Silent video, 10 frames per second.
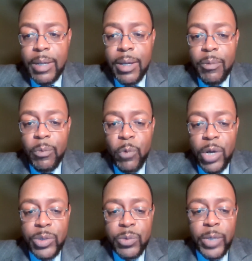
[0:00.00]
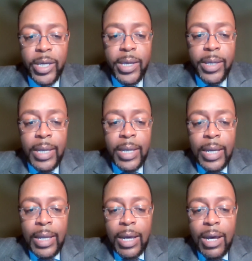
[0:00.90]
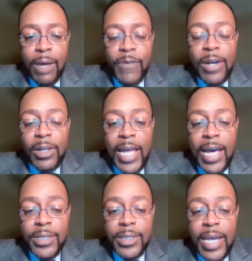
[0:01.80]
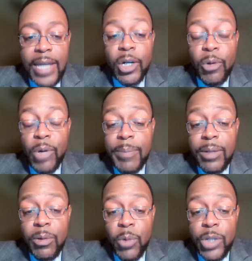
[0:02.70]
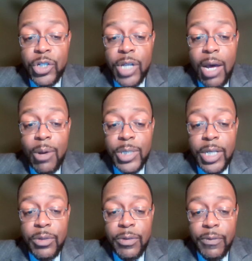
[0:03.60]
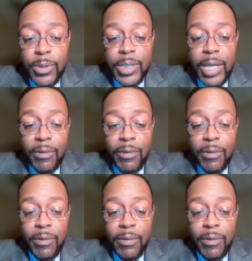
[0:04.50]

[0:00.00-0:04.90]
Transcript: And once we finalize that agreement with Chicago State University,